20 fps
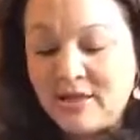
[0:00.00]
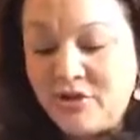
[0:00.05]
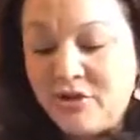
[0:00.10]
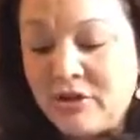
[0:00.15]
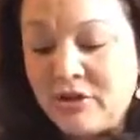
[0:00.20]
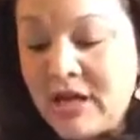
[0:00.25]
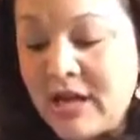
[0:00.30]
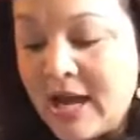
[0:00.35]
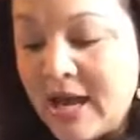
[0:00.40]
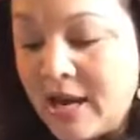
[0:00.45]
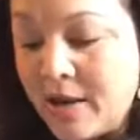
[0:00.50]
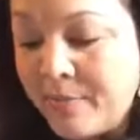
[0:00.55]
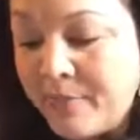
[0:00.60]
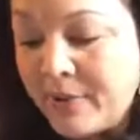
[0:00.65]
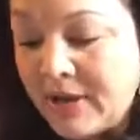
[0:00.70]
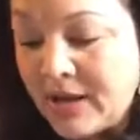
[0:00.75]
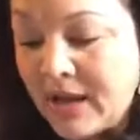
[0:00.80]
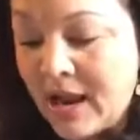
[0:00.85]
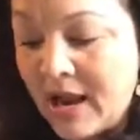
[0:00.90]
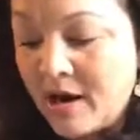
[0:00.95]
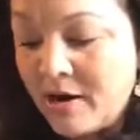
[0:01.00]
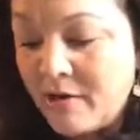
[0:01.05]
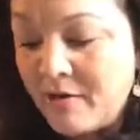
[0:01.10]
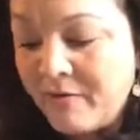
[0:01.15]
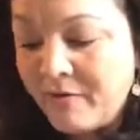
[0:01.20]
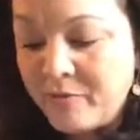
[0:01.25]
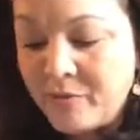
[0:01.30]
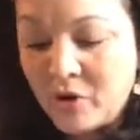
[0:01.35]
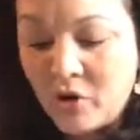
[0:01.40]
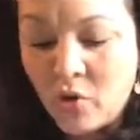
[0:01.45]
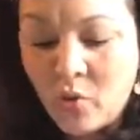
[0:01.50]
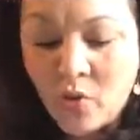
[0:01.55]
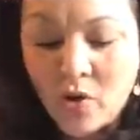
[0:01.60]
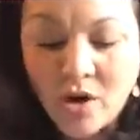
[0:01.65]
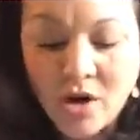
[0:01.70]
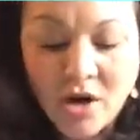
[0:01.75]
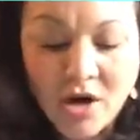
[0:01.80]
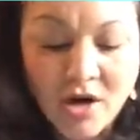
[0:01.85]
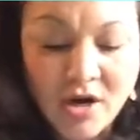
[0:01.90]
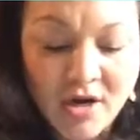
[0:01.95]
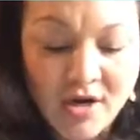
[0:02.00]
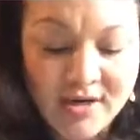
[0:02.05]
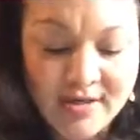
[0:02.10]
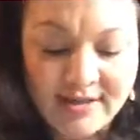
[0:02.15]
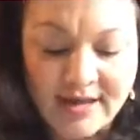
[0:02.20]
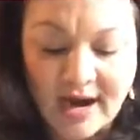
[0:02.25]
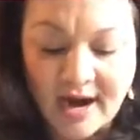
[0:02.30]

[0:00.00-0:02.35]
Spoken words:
and you can kind of put arrow from the corners,